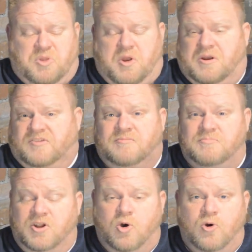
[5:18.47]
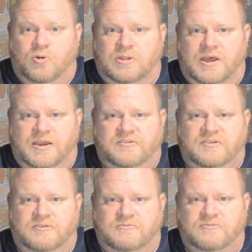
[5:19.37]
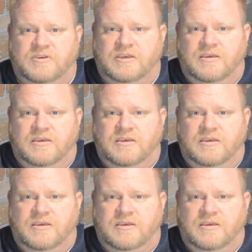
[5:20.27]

hasn't been a whole lot of